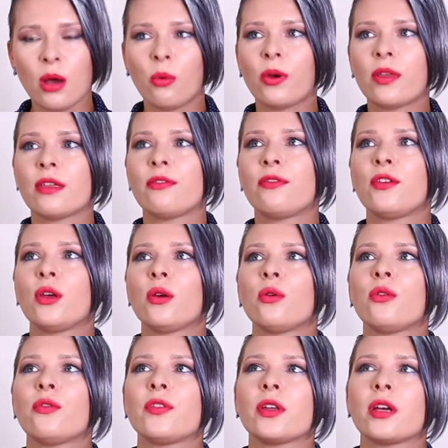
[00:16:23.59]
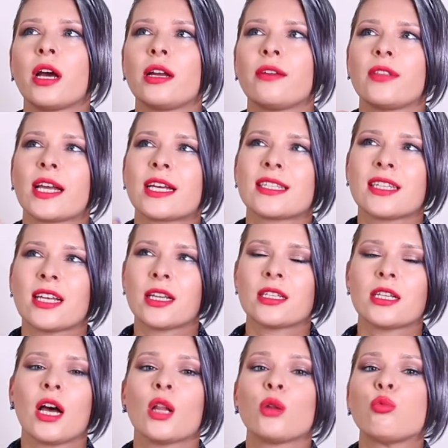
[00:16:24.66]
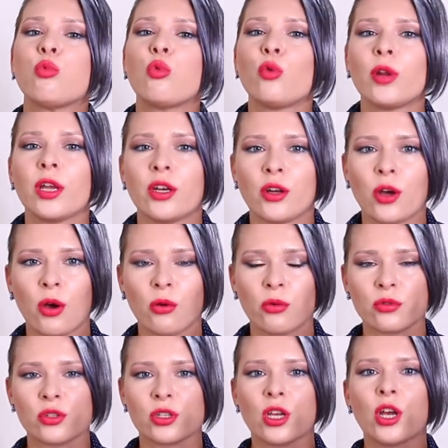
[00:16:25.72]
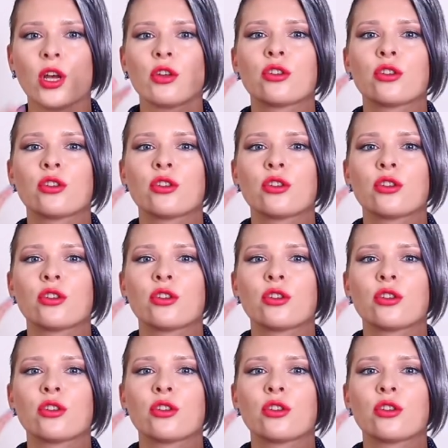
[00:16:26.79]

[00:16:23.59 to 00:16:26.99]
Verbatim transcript: with a few of kind of like santal woody notes